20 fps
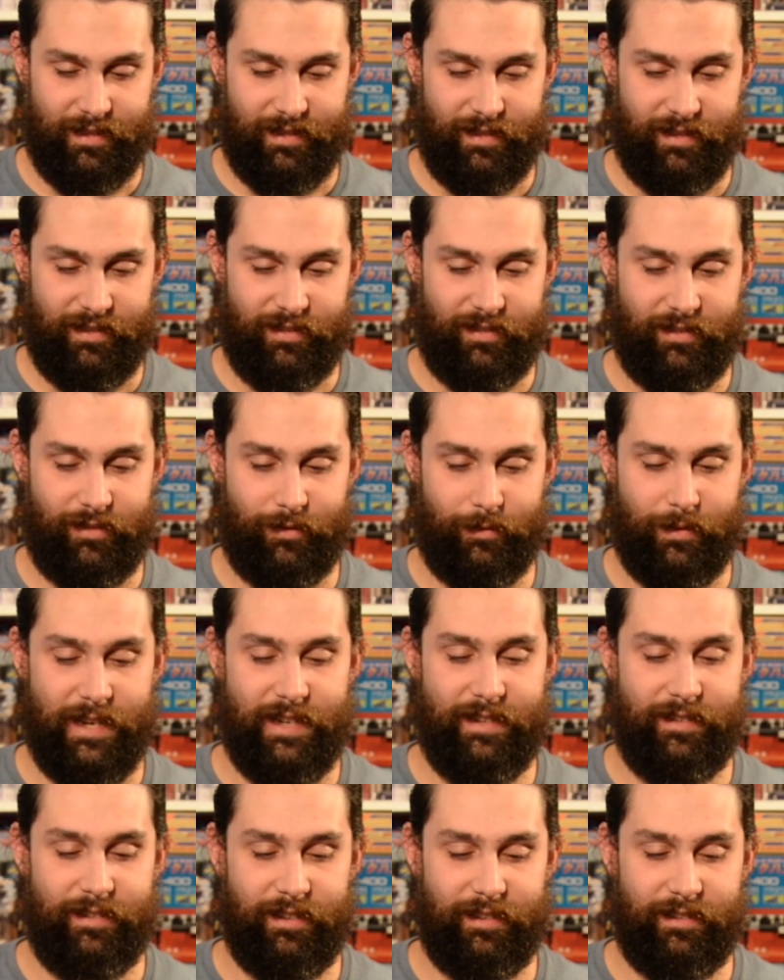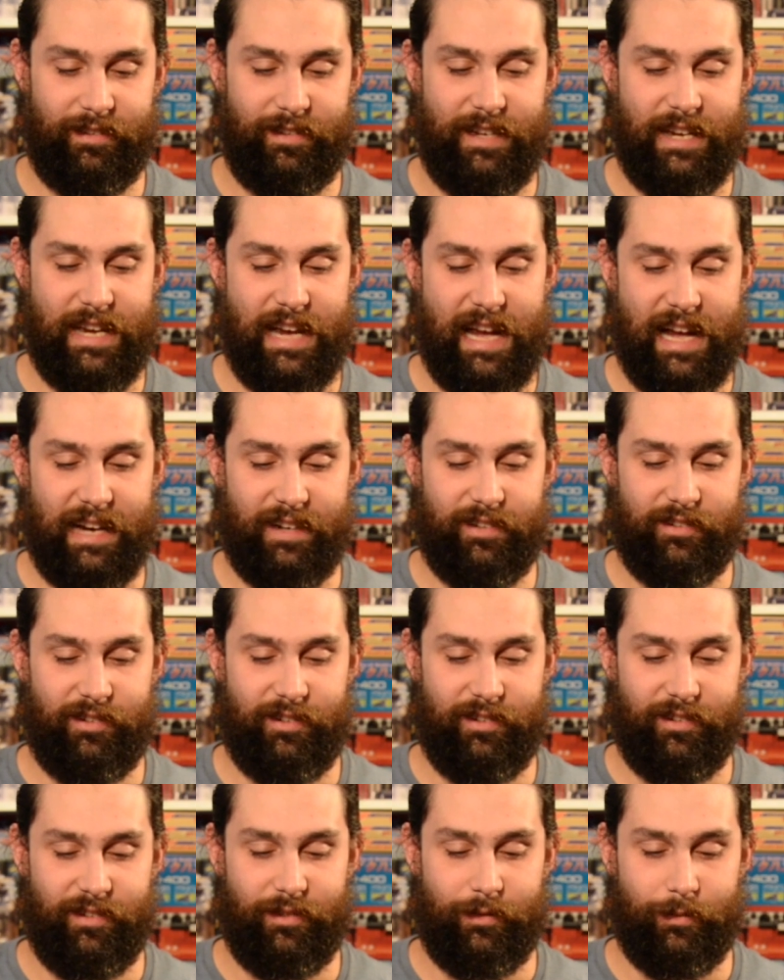This 360
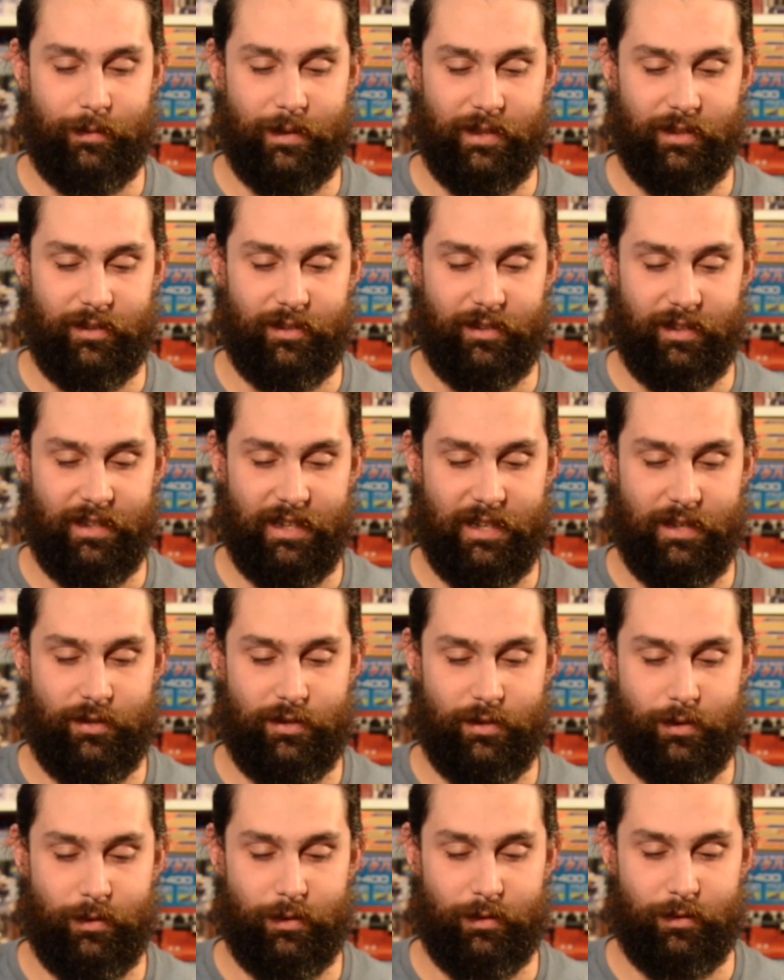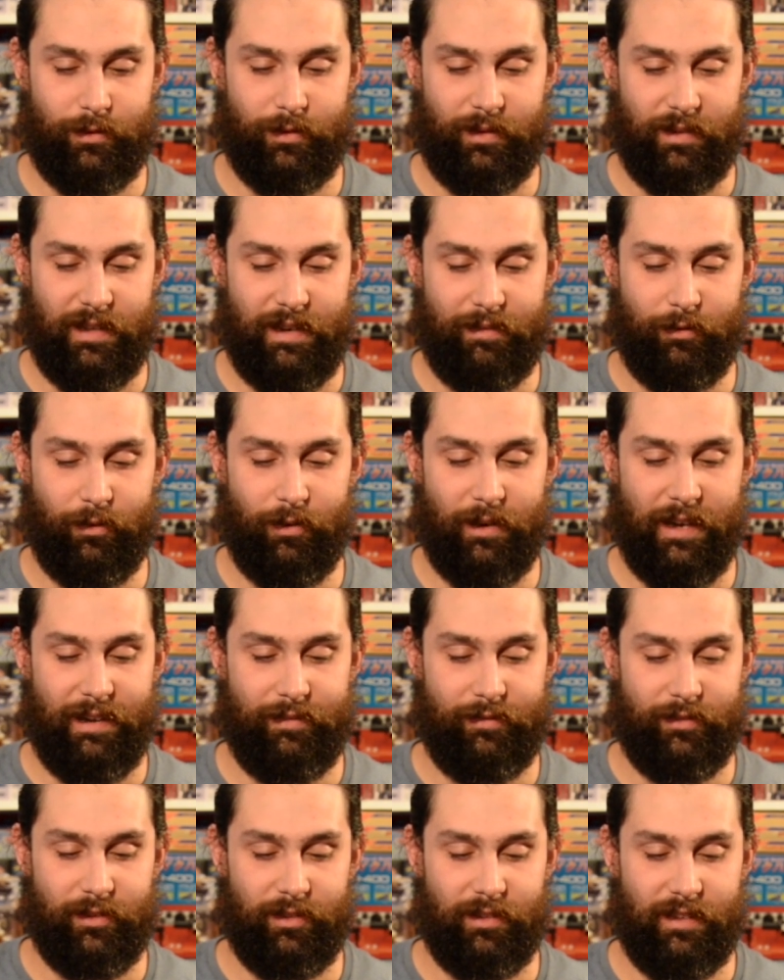action thriller leads you through level
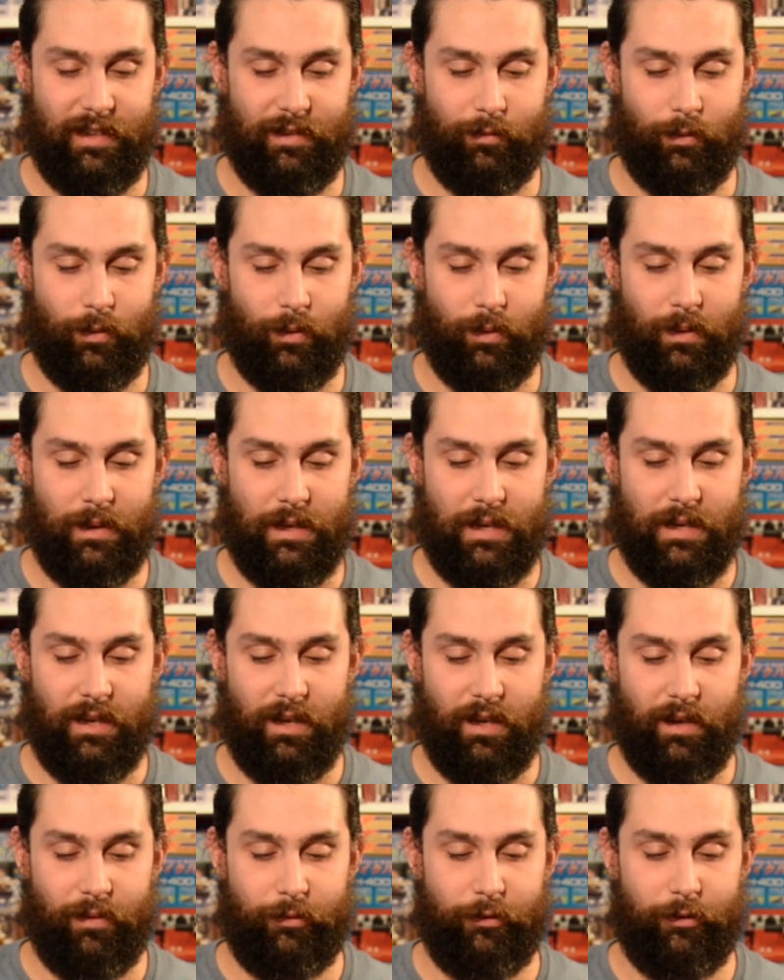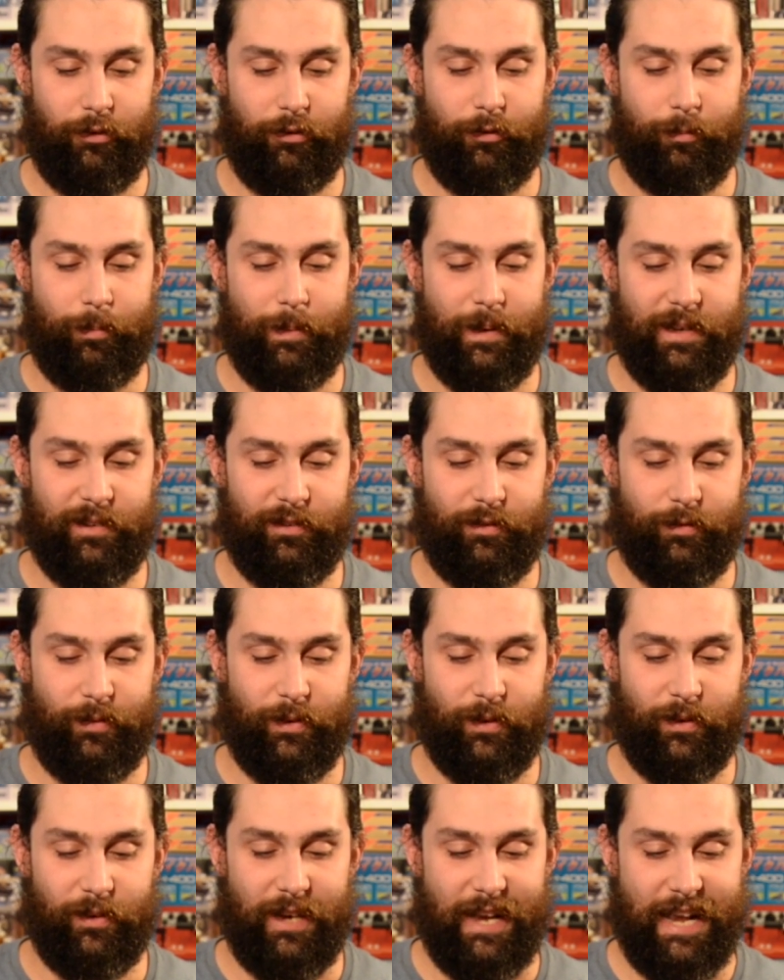after level of
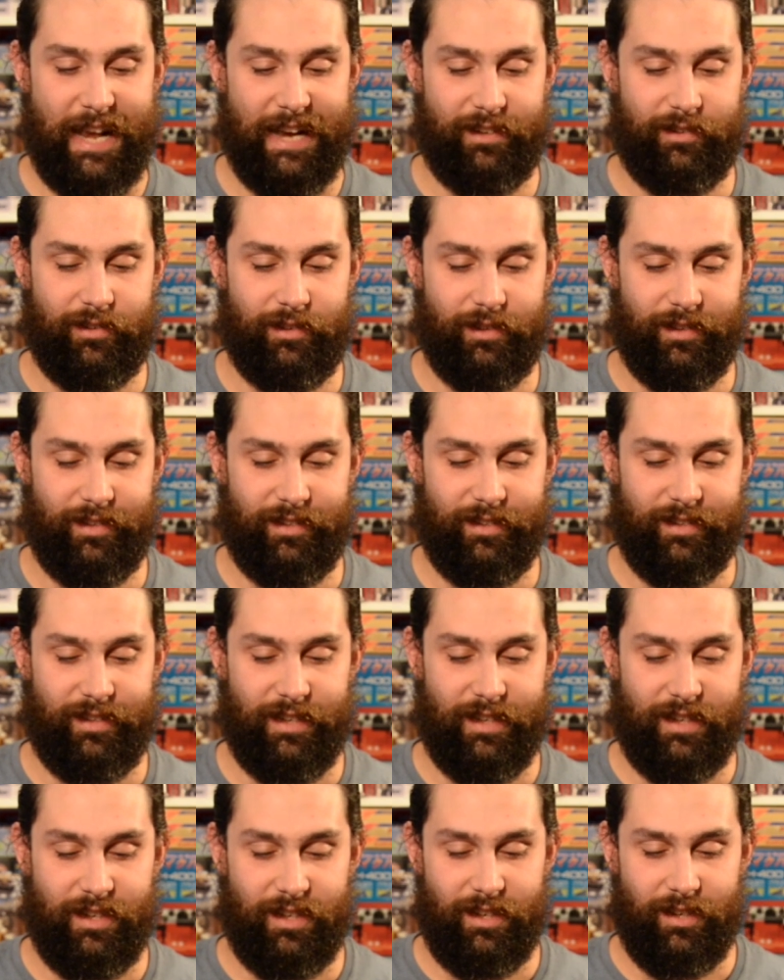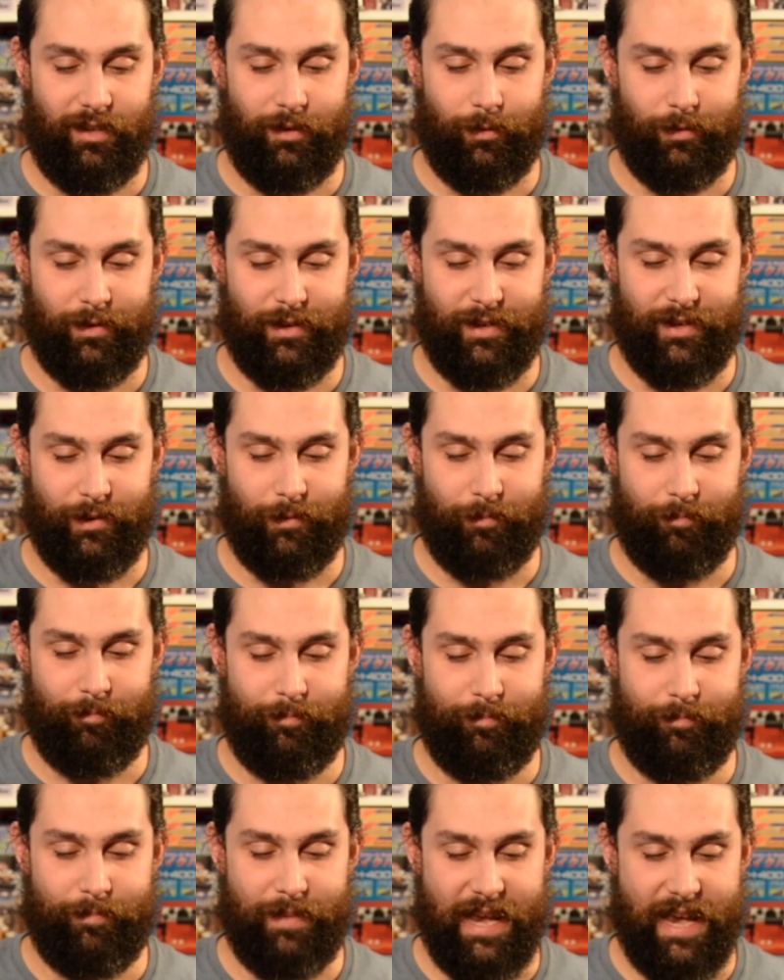suspense-filled action where you'll
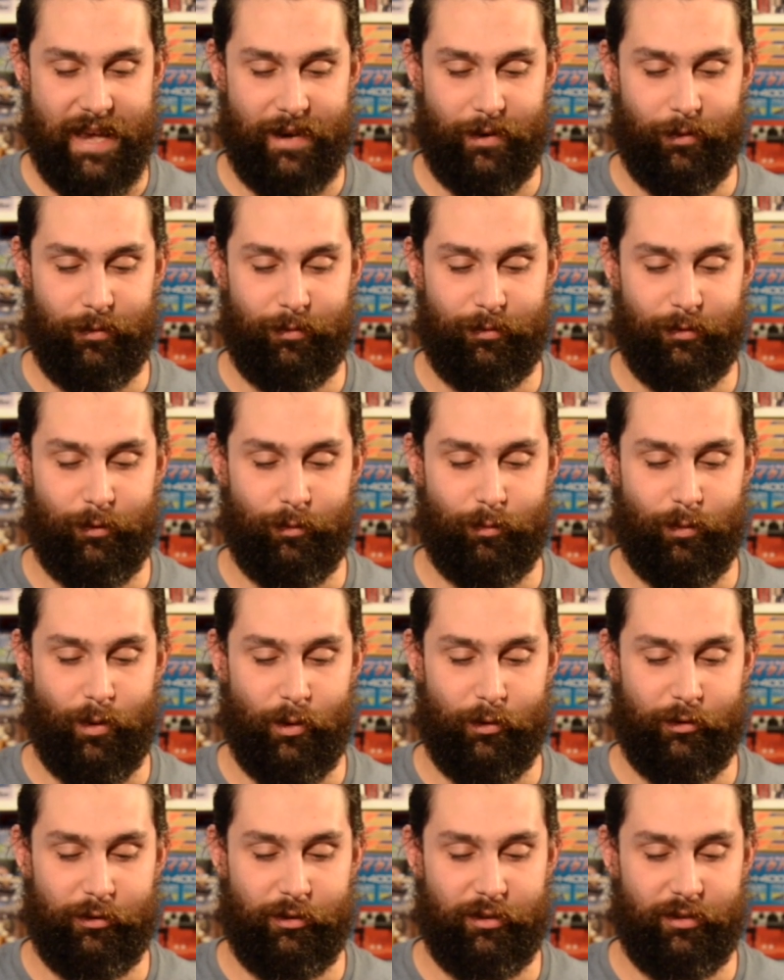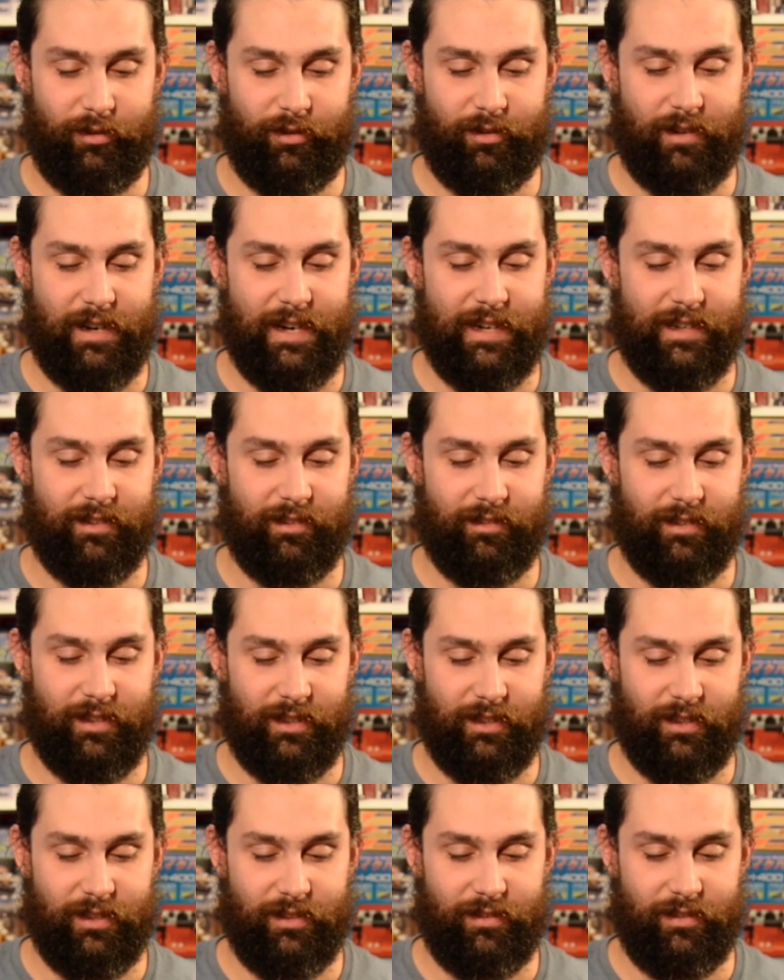battle ferocious gray
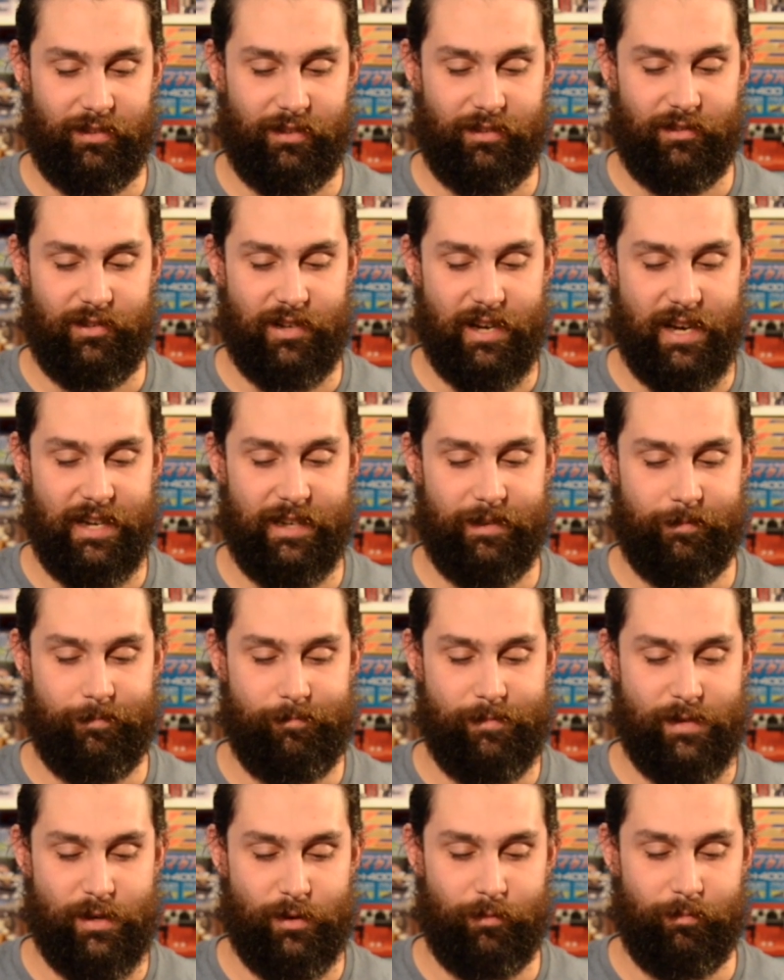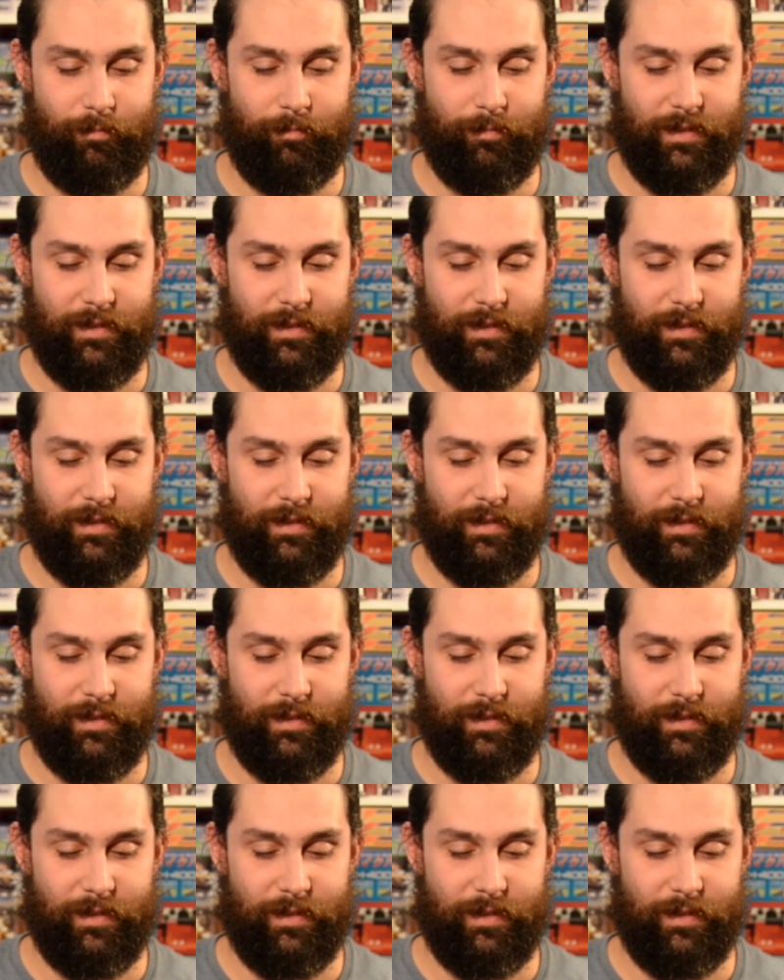gorillas, giant mutant